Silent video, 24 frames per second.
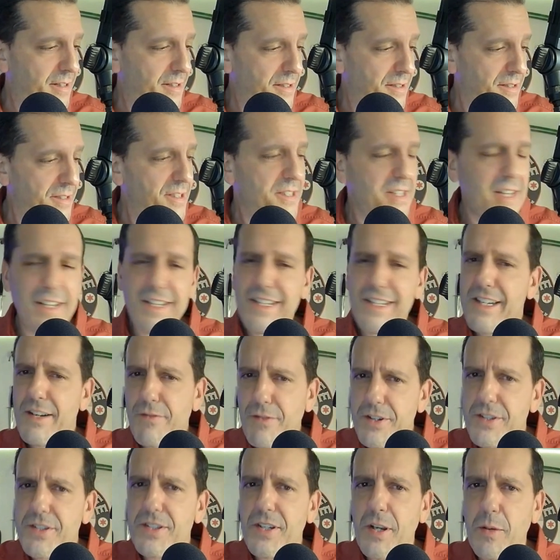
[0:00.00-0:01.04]
It's just a
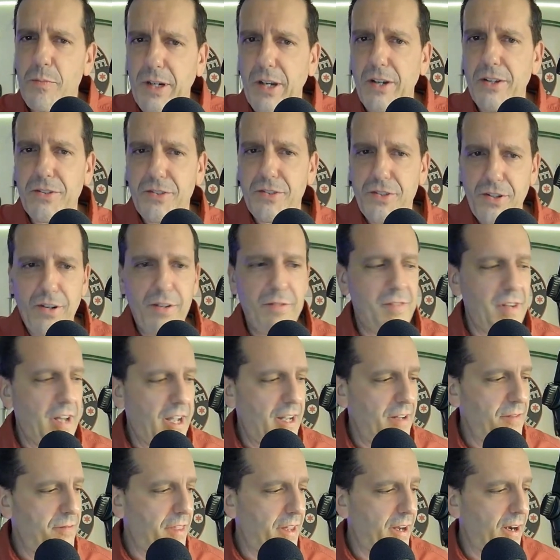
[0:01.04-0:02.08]
different subculture of
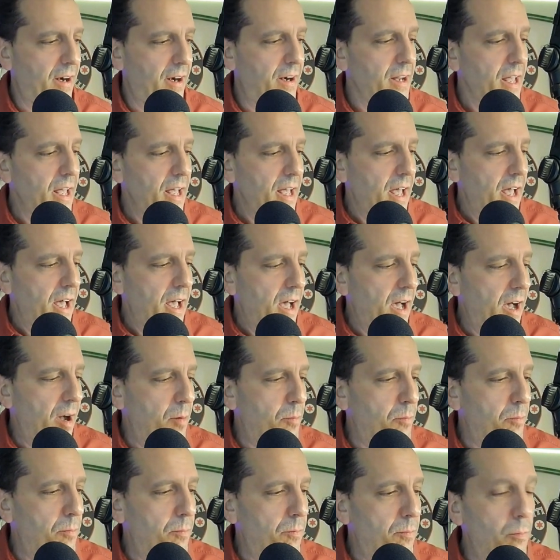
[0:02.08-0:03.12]
knife there.
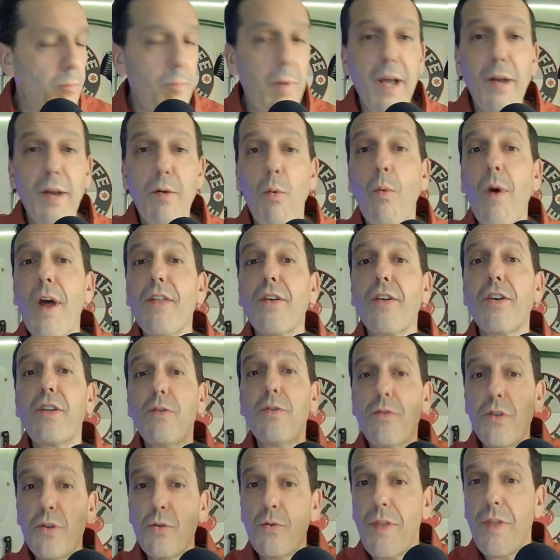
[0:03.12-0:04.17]
Um, but whether you
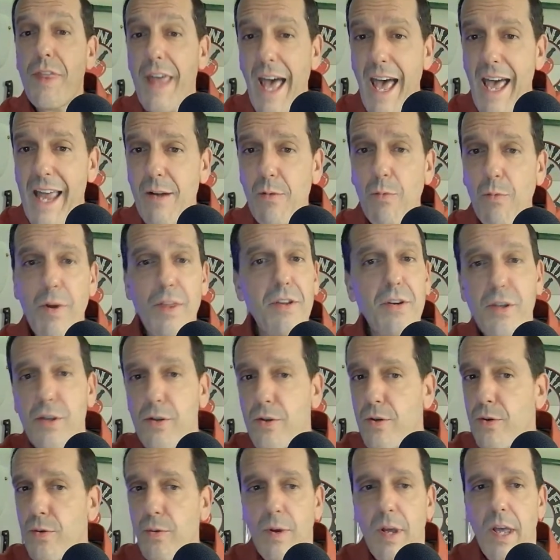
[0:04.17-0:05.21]
do that, whether
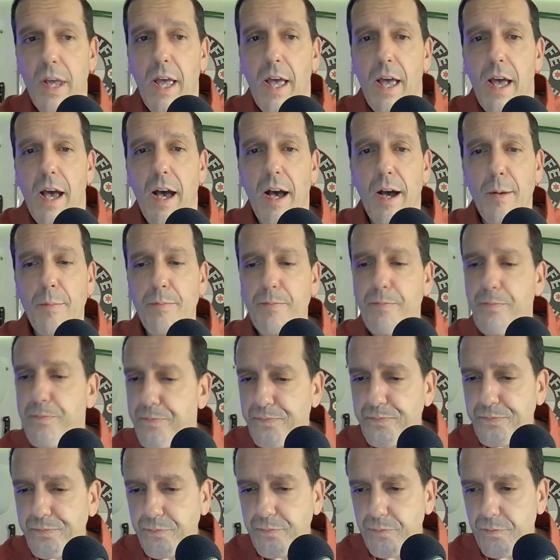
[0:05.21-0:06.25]
you um,
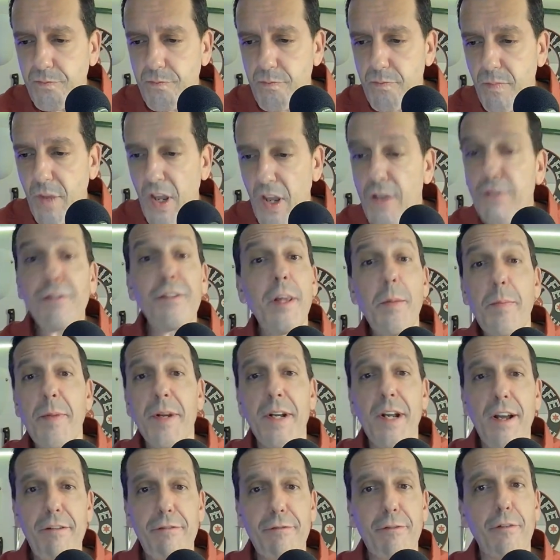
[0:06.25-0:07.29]
flip a
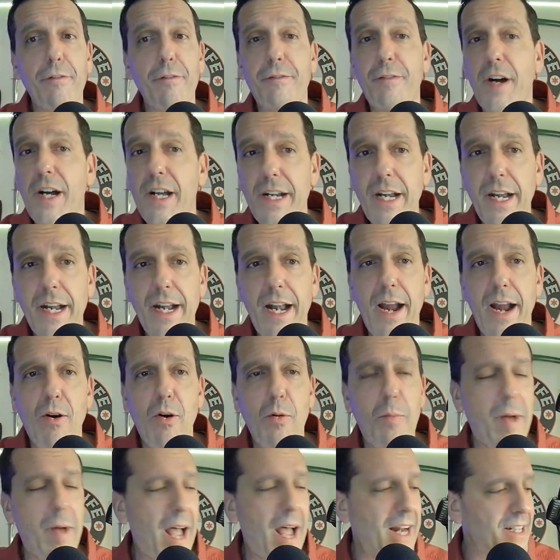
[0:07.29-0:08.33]
knife for fun in
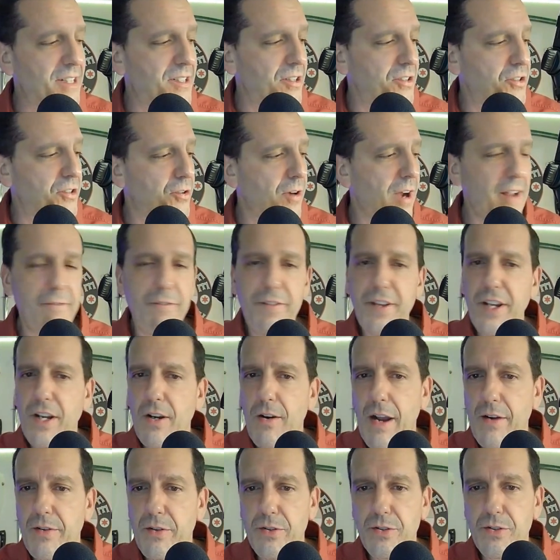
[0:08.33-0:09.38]
aerobatics and try and figure
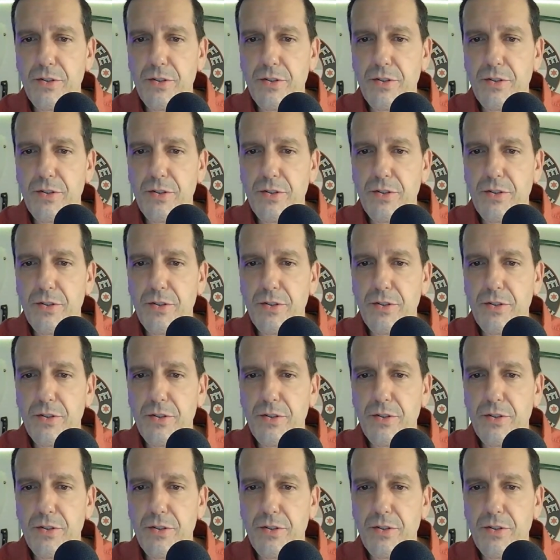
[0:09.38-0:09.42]
out new